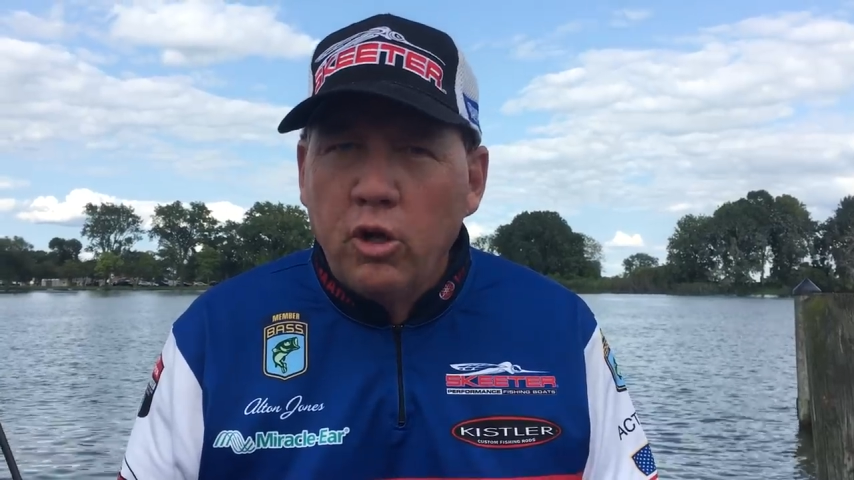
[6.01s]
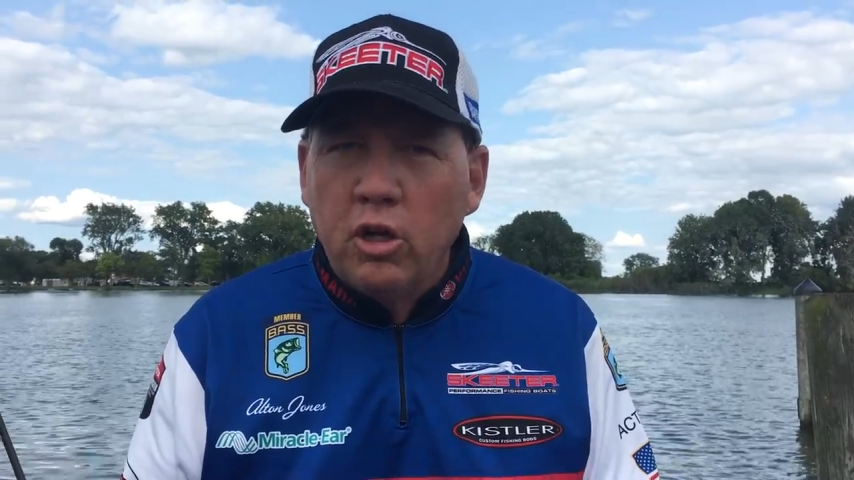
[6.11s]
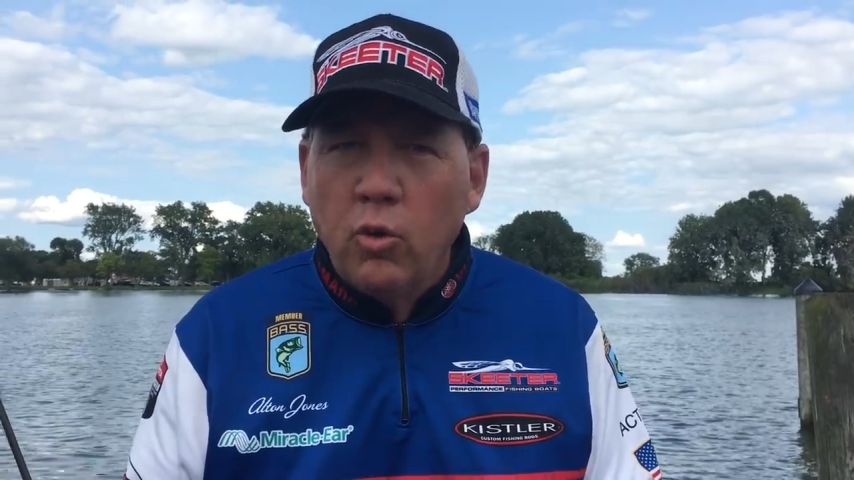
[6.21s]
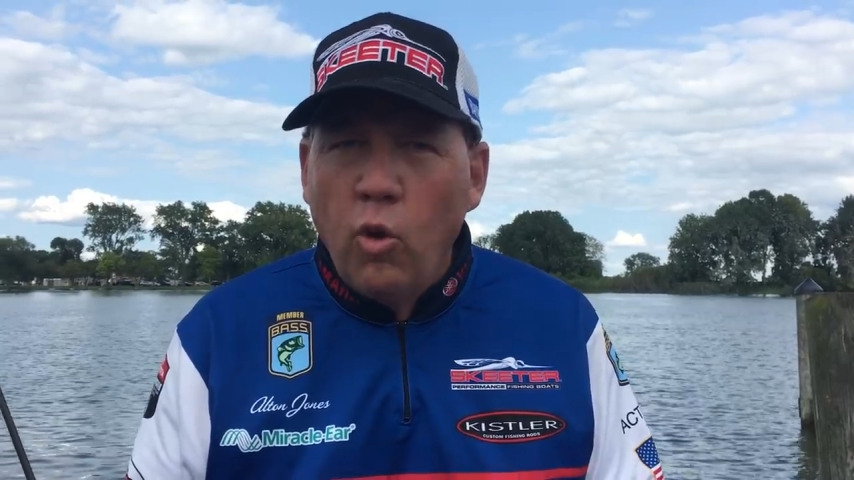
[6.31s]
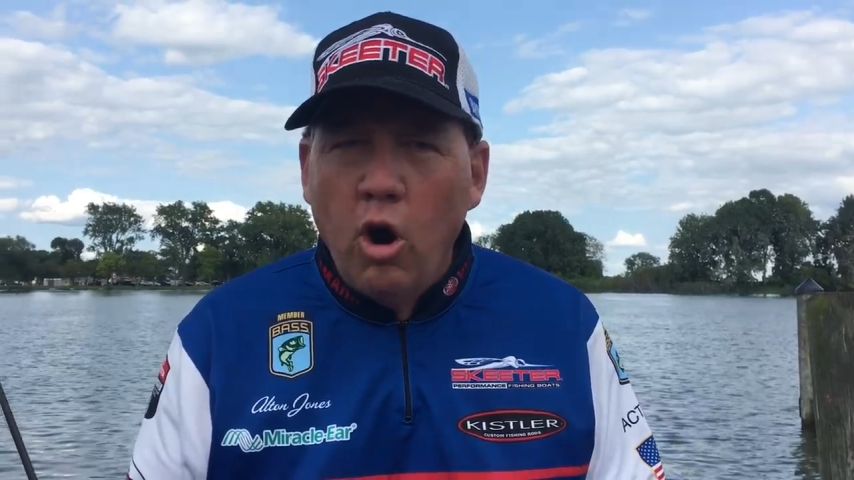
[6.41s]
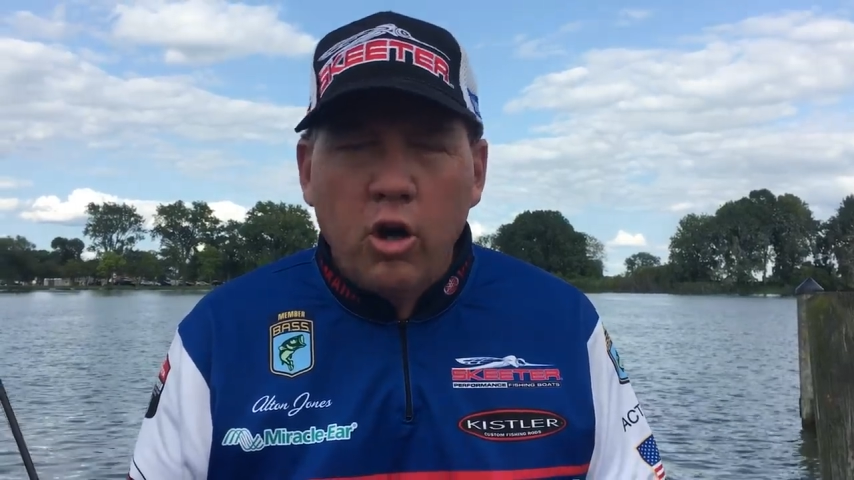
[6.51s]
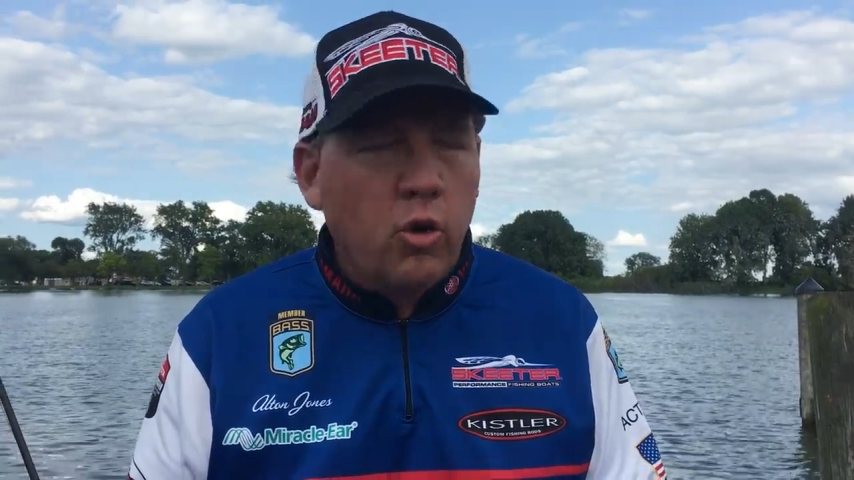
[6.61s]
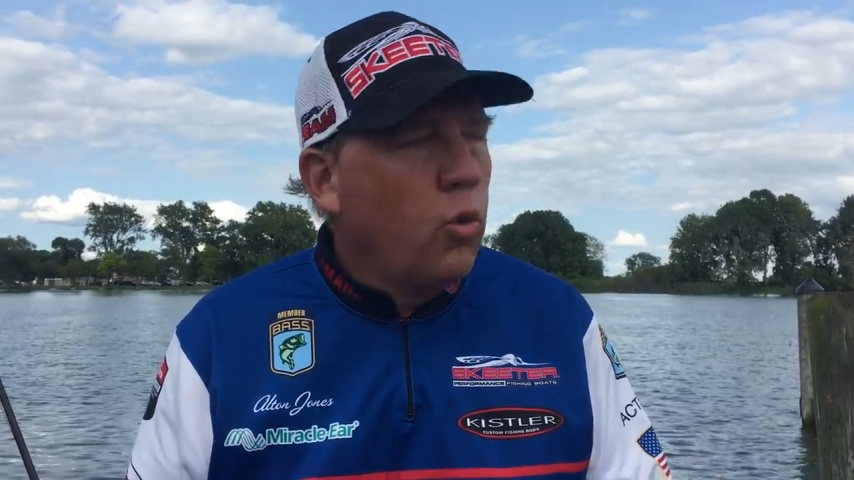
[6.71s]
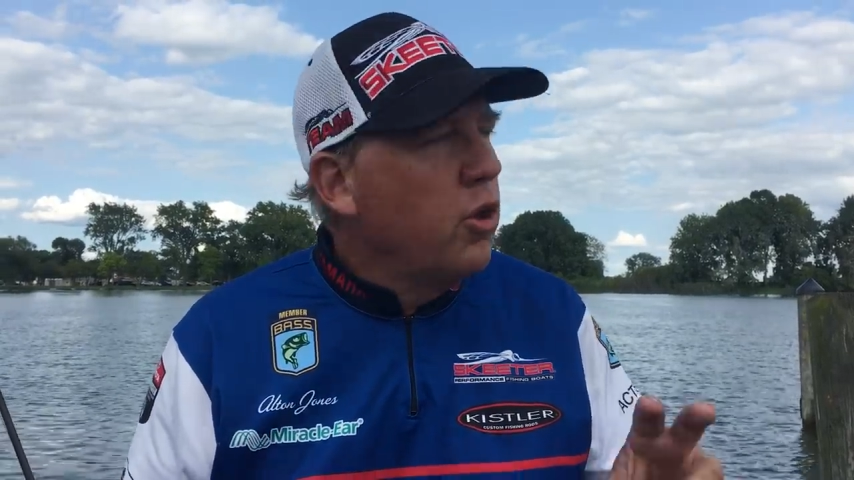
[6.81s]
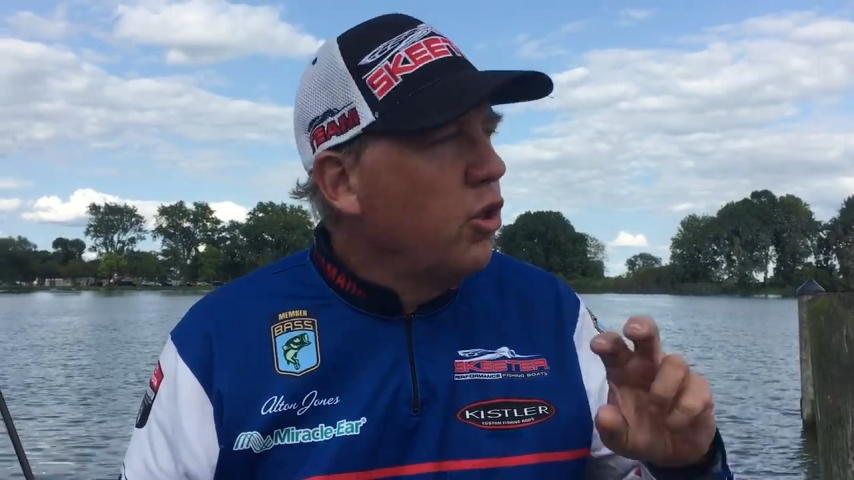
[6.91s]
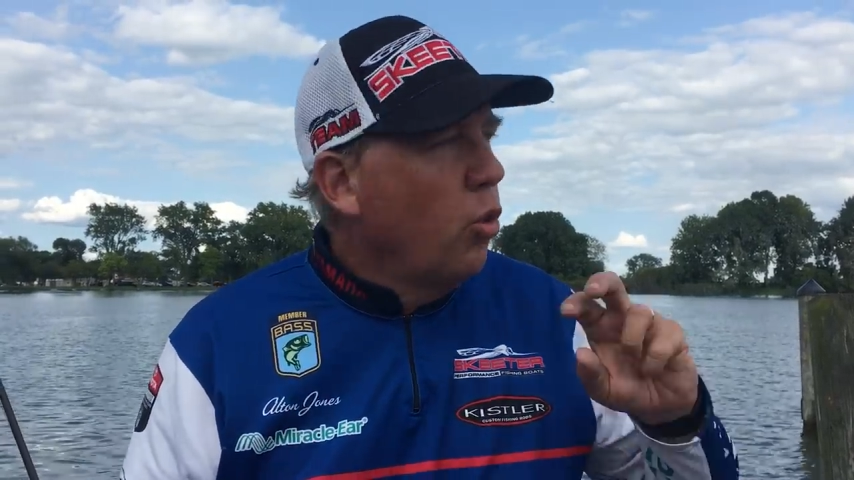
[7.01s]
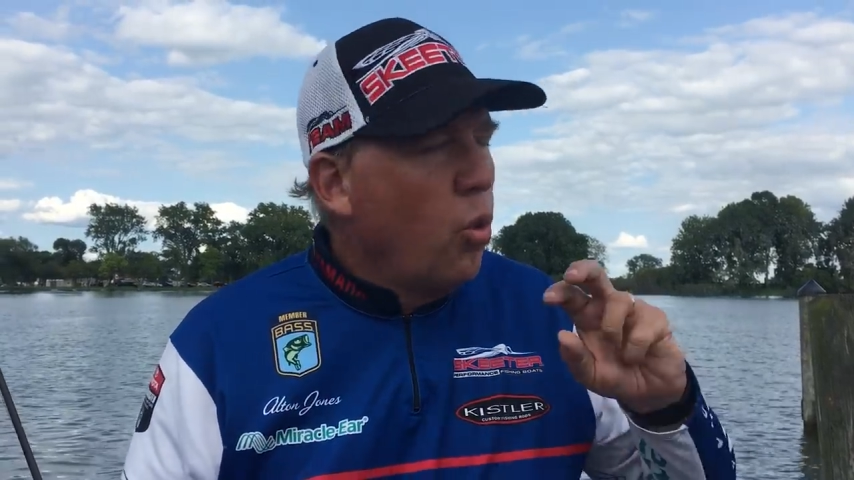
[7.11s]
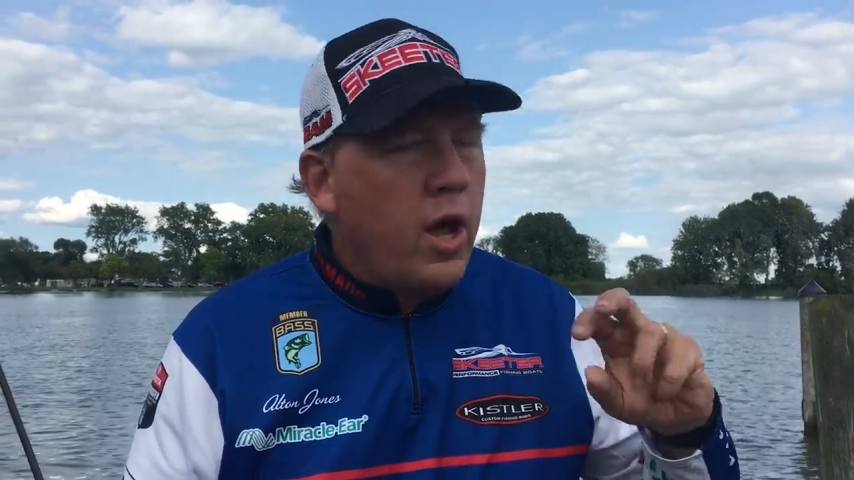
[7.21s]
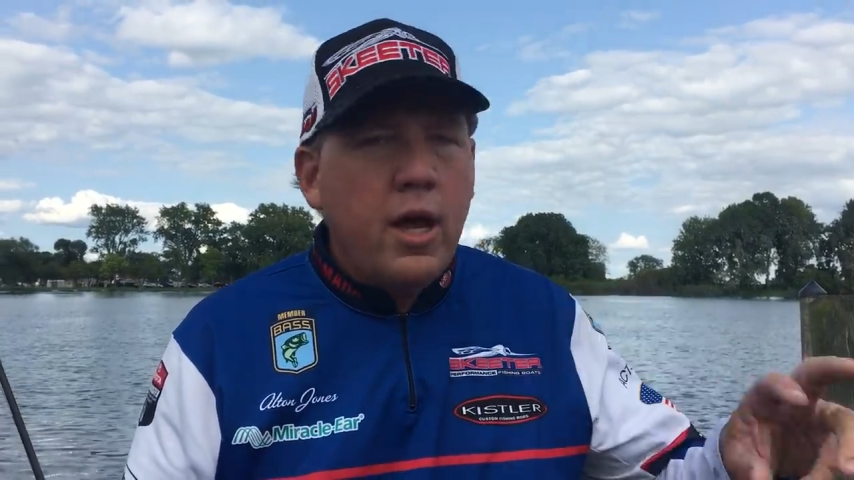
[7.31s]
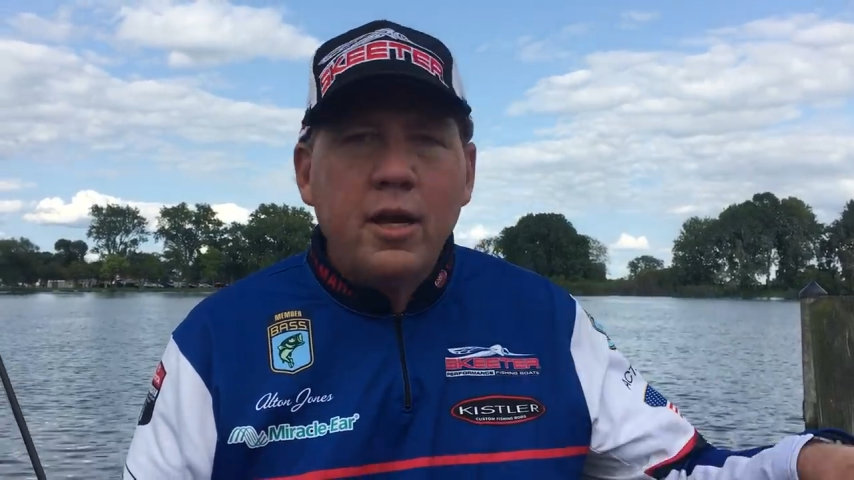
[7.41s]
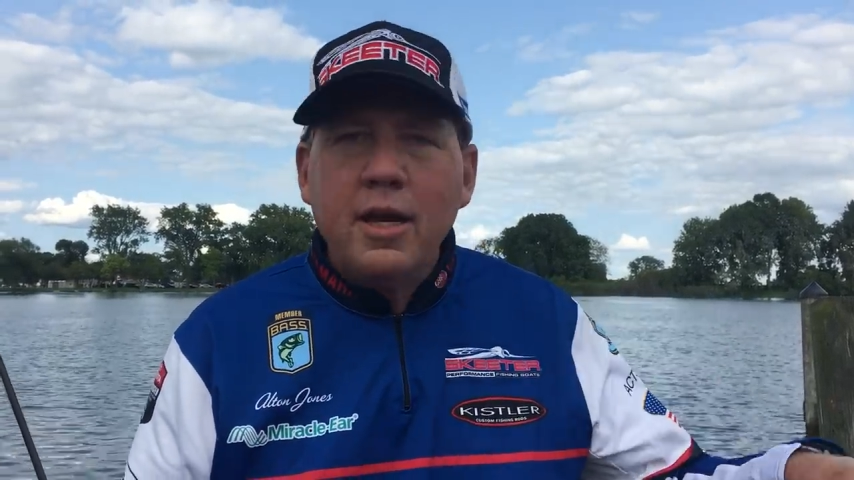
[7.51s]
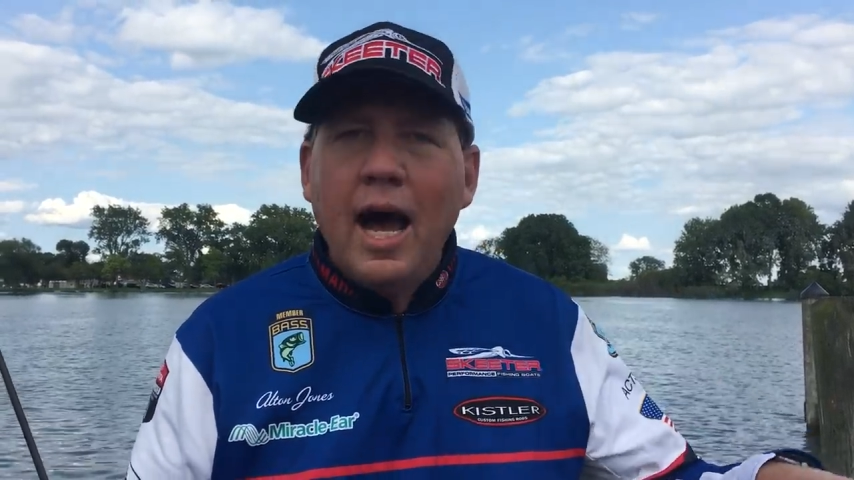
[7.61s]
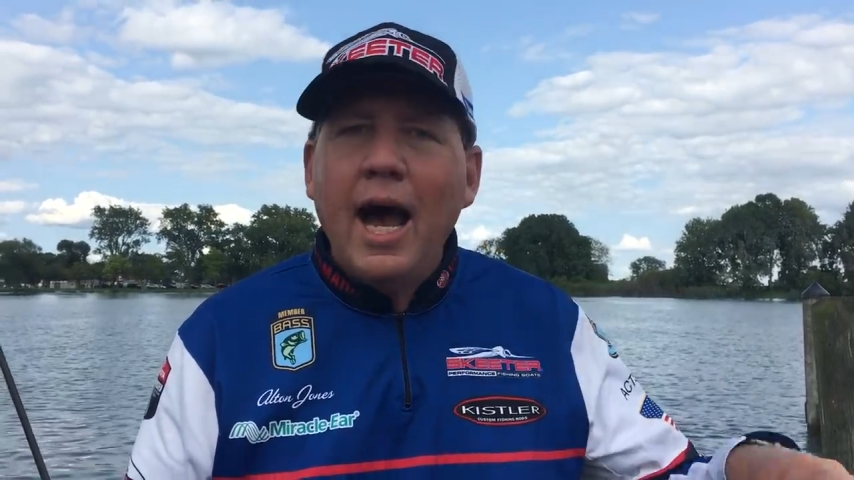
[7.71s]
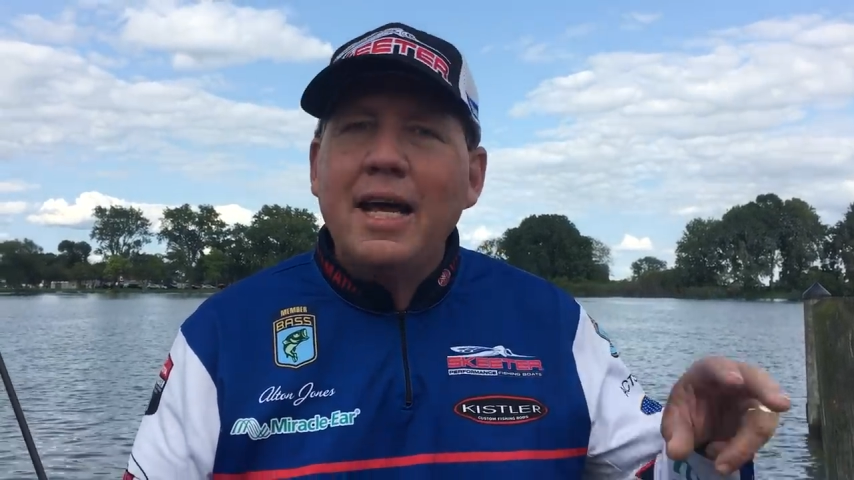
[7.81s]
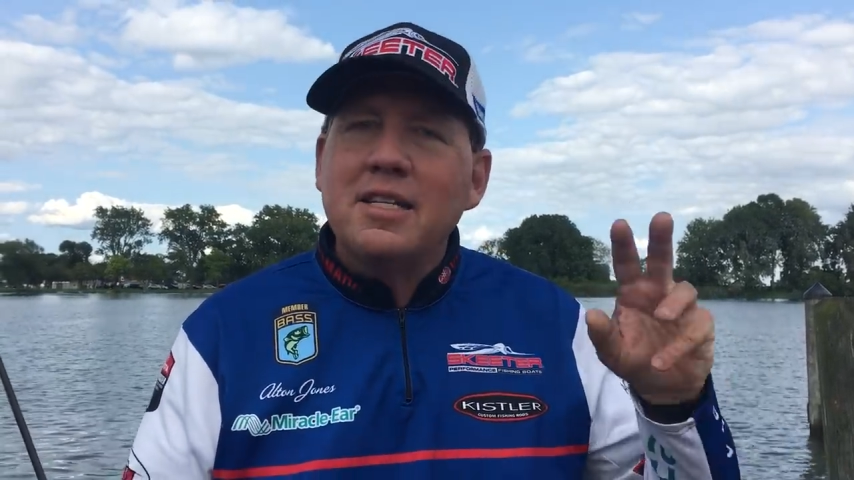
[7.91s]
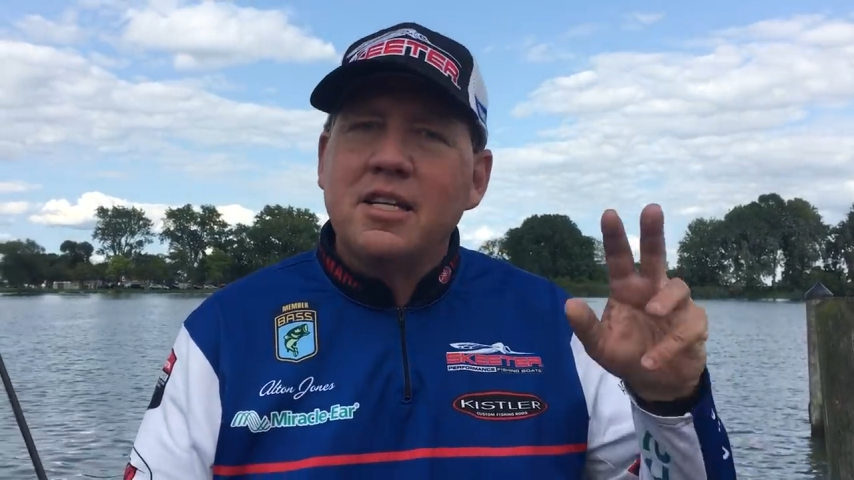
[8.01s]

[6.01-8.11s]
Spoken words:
clear water when the wind dies,